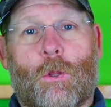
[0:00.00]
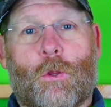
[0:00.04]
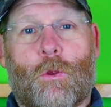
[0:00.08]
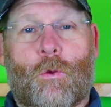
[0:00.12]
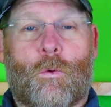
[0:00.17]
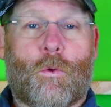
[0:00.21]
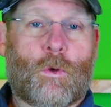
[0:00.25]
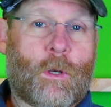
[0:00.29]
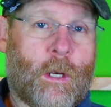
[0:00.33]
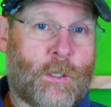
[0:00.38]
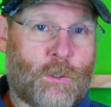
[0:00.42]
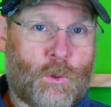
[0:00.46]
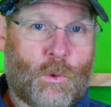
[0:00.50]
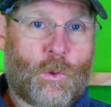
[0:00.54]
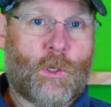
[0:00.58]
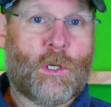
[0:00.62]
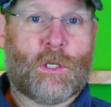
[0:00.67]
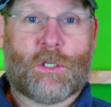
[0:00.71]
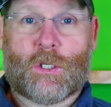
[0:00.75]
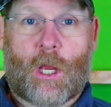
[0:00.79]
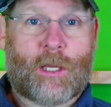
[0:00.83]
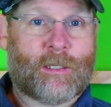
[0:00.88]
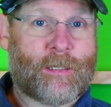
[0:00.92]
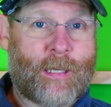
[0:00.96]
you, as you
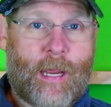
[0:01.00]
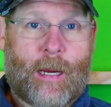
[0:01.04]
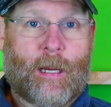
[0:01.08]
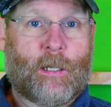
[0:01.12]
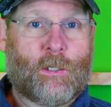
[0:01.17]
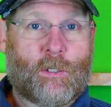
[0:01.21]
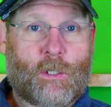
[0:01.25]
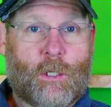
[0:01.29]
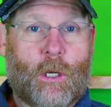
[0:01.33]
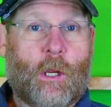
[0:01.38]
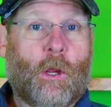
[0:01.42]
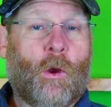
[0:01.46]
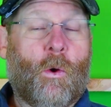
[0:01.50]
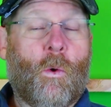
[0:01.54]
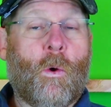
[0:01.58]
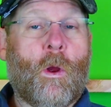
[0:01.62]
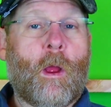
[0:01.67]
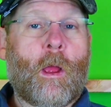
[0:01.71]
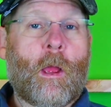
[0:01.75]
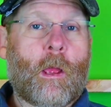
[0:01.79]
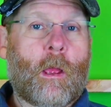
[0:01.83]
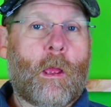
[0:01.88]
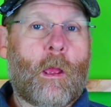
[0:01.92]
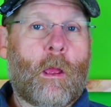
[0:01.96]
just saw seconds ago,
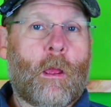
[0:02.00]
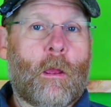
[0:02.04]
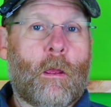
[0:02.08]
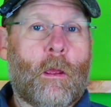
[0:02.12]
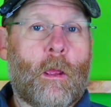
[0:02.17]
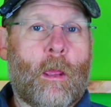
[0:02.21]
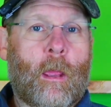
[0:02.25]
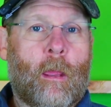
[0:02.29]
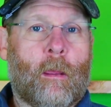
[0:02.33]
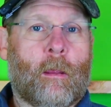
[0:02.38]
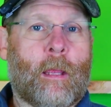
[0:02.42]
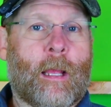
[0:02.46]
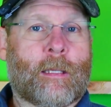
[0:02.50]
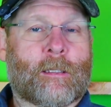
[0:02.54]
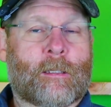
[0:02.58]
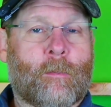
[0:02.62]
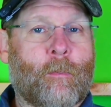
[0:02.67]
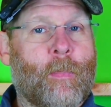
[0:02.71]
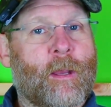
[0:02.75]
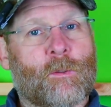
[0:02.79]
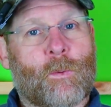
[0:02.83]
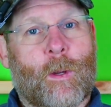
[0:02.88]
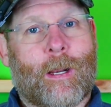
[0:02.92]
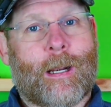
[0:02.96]
that's the
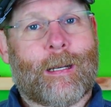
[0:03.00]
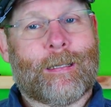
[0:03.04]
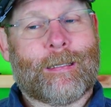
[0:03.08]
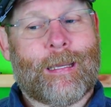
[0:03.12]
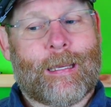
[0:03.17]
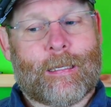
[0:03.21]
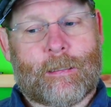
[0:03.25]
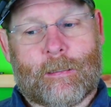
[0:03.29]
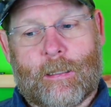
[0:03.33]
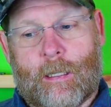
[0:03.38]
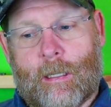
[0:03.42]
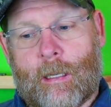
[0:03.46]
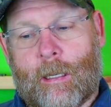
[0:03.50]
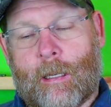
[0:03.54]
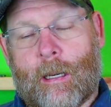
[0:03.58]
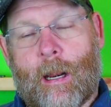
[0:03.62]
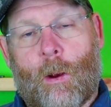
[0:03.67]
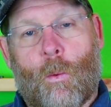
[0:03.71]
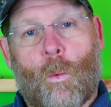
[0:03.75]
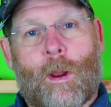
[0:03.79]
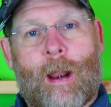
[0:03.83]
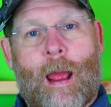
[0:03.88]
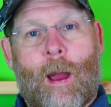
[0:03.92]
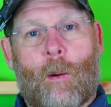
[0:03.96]
best way to test it.
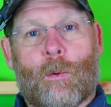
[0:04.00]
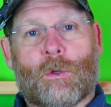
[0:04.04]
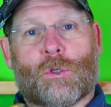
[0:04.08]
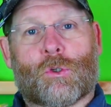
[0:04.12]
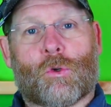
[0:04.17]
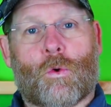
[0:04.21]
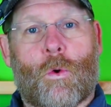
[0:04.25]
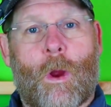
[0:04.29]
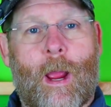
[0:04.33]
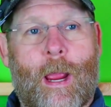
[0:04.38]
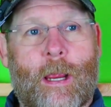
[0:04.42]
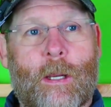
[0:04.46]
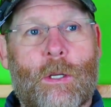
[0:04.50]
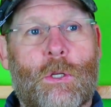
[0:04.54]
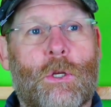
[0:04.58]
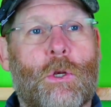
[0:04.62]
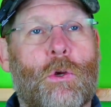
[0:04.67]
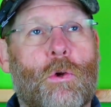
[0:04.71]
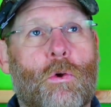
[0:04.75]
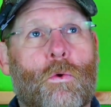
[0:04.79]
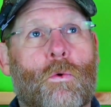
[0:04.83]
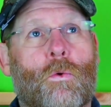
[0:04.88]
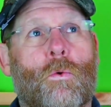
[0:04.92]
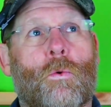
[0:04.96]
And what I was trying
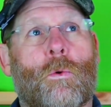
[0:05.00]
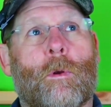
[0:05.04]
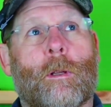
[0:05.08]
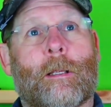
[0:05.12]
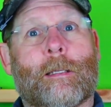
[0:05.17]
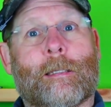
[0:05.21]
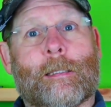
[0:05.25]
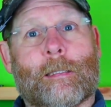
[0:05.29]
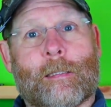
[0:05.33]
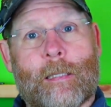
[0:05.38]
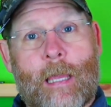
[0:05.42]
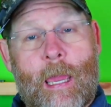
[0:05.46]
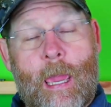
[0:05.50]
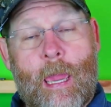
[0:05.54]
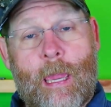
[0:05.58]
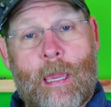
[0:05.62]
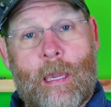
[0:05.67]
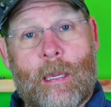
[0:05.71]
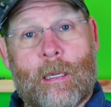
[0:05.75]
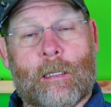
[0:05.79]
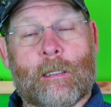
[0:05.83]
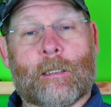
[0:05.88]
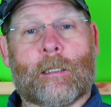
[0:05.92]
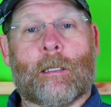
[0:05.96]
to
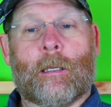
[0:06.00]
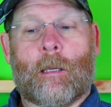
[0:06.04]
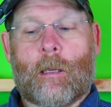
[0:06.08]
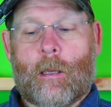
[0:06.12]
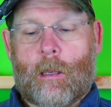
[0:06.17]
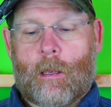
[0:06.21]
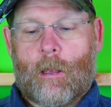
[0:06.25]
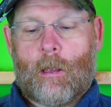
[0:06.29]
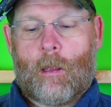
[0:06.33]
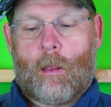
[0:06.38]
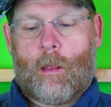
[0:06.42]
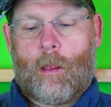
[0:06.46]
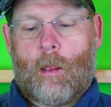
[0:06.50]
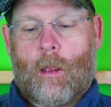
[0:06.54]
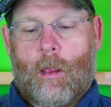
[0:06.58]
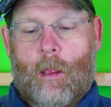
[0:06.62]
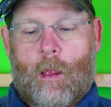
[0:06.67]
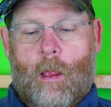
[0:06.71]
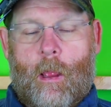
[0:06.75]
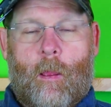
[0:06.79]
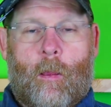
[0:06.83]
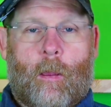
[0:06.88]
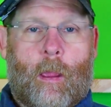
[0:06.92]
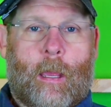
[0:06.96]
say is,
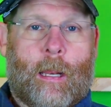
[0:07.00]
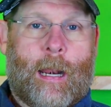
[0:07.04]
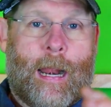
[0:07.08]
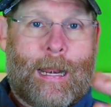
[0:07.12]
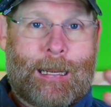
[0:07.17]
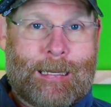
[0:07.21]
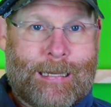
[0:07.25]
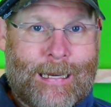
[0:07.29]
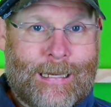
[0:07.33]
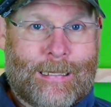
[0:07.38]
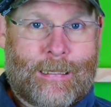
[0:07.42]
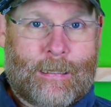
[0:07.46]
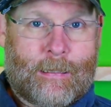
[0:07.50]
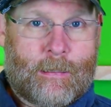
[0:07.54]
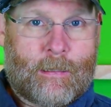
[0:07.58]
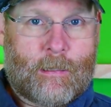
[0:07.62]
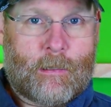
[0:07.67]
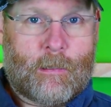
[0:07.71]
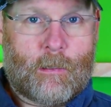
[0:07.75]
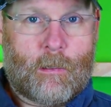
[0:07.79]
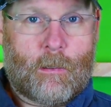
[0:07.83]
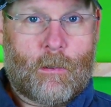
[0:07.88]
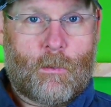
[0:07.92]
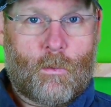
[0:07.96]
and I didn't,
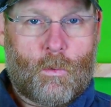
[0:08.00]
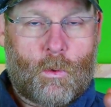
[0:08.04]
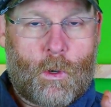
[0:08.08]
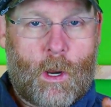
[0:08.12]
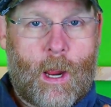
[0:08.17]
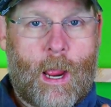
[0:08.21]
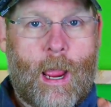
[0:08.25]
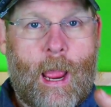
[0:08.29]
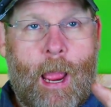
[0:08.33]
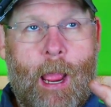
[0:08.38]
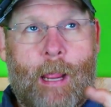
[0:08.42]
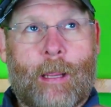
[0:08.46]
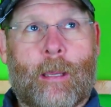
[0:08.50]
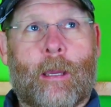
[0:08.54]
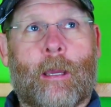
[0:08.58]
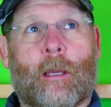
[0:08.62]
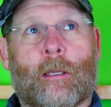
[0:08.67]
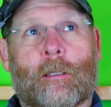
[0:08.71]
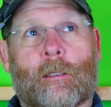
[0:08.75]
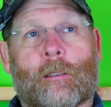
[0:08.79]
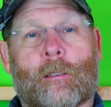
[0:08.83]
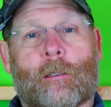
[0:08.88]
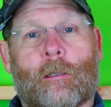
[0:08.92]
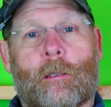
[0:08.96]
I
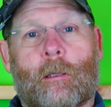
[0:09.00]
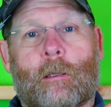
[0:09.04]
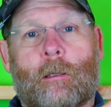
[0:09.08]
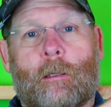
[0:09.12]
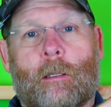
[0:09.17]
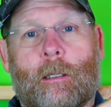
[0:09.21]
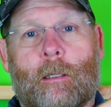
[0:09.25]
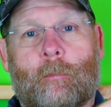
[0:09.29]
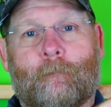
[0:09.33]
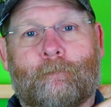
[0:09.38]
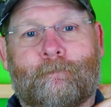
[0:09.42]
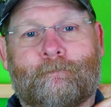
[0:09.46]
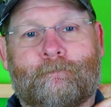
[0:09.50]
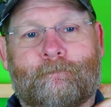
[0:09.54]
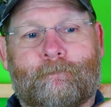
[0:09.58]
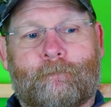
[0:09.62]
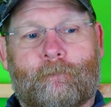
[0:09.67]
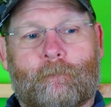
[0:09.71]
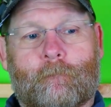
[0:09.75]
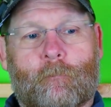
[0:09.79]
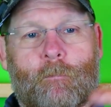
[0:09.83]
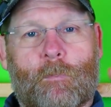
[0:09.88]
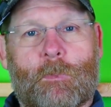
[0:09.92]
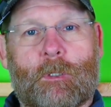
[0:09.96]
guess,
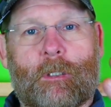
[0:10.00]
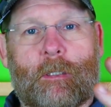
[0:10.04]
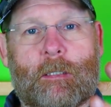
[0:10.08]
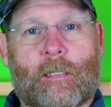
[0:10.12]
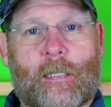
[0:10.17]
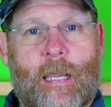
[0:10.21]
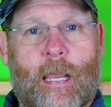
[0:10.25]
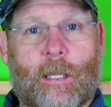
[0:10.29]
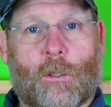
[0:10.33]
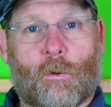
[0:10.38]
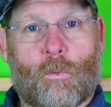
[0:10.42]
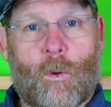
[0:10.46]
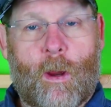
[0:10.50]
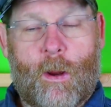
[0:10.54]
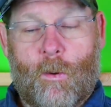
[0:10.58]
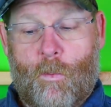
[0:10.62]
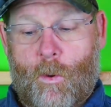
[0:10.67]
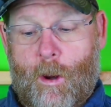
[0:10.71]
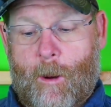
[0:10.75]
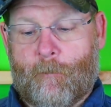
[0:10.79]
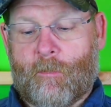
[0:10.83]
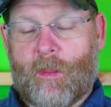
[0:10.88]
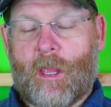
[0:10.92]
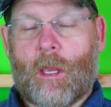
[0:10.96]
say it the right
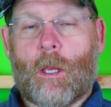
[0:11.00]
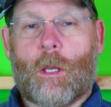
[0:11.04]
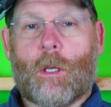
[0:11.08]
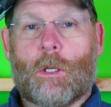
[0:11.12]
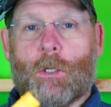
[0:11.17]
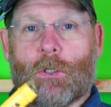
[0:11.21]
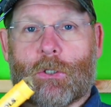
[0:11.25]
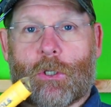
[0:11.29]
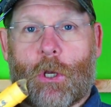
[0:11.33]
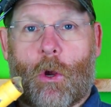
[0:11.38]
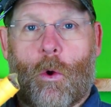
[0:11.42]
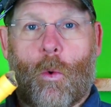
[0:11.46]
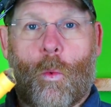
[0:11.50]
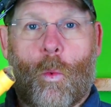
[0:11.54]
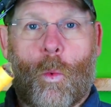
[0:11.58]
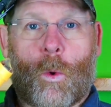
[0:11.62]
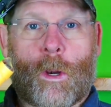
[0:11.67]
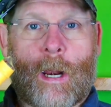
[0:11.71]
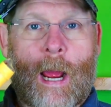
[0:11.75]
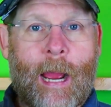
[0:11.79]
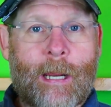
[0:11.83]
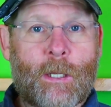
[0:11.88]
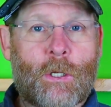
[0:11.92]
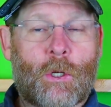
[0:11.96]
way. So
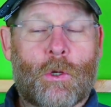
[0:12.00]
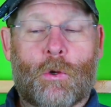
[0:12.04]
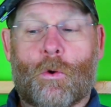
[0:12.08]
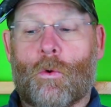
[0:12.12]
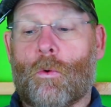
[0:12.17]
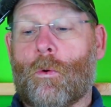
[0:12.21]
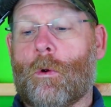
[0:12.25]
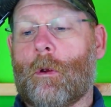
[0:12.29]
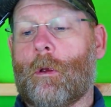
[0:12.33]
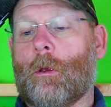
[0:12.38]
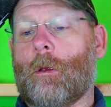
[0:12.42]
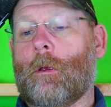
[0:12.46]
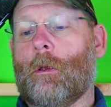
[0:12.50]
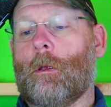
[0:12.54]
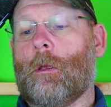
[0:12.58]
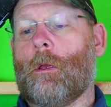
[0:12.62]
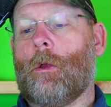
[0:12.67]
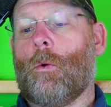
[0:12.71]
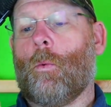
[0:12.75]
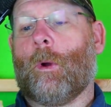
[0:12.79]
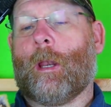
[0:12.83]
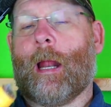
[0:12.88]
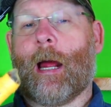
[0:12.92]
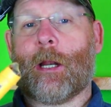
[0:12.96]
what I do
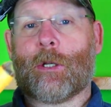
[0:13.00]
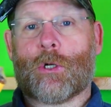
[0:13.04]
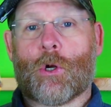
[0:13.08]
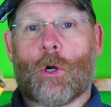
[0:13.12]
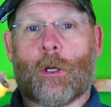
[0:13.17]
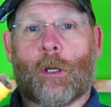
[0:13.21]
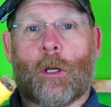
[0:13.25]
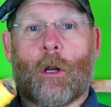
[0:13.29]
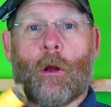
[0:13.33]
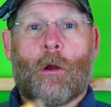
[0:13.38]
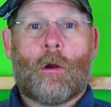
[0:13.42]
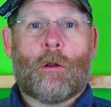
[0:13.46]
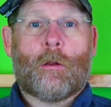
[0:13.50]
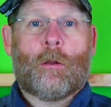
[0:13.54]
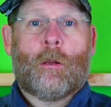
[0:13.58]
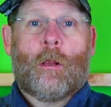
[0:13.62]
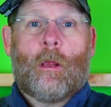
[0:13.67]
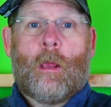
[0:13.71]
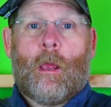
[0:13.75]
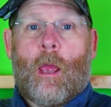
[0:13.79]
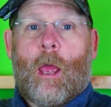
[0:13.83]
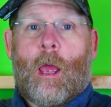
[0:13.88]
when I turn it on,